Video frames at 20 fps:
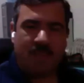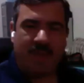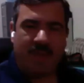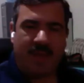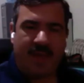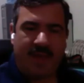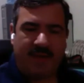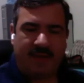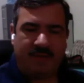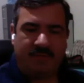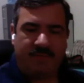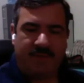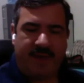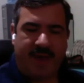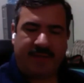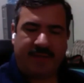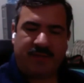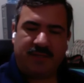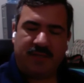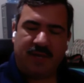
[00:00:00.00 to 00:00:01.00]
in
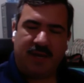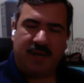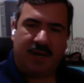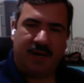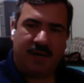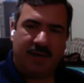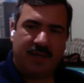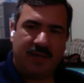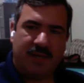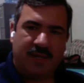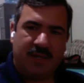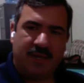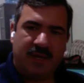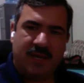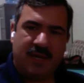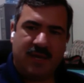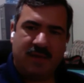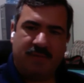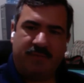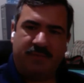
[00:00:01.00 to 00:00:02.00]
fact,
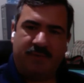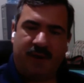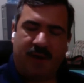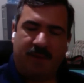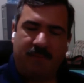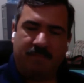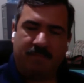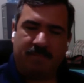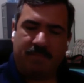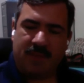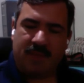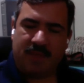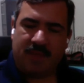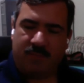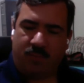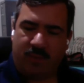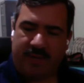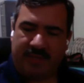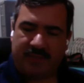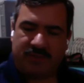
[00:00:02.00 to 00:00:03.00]

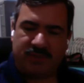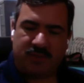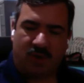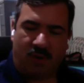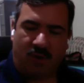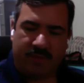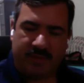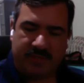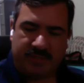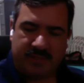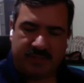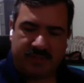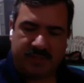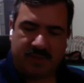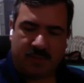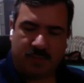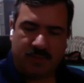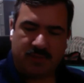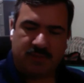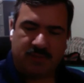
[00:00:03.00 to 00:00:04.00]
if we install this in
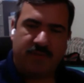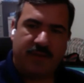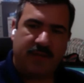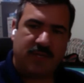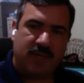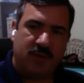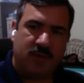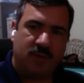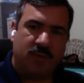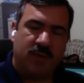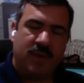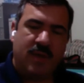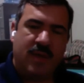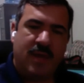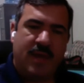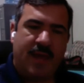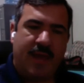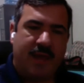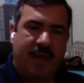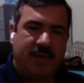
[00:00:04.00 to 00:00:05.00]
someone's venue
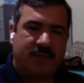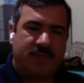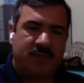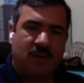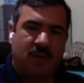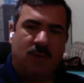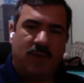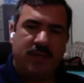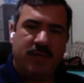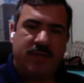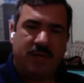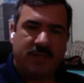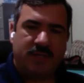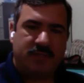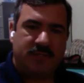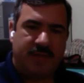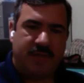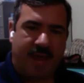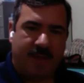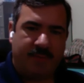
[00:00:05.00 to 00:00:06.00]
and someone
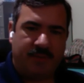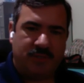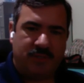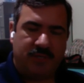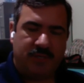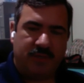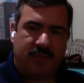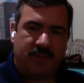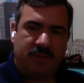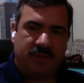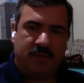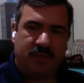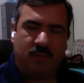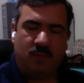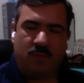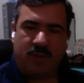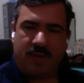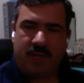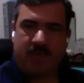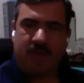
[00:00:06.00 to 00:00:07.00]
does damage it,
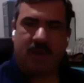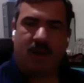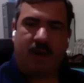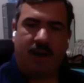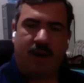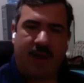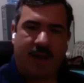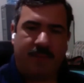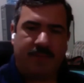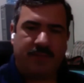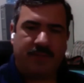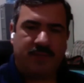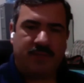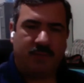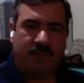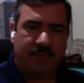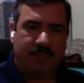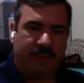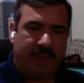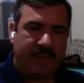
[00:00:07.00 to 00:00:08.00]
then we are happy
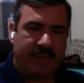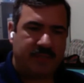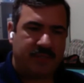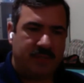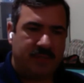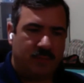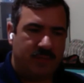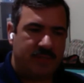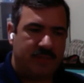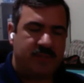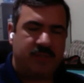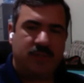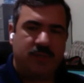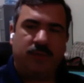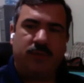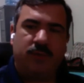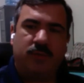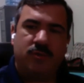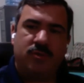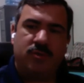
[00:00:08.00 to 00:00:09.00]
to replace it. We
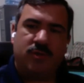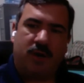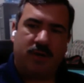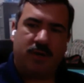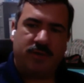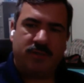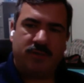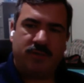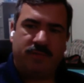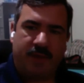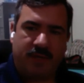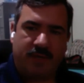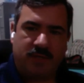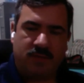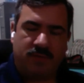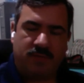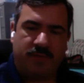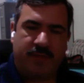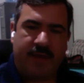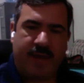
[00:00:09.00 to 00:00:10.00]
still don't charge the
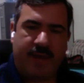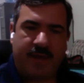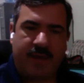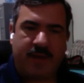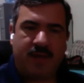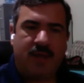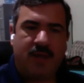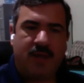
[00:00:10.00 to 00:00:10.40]
venue for that.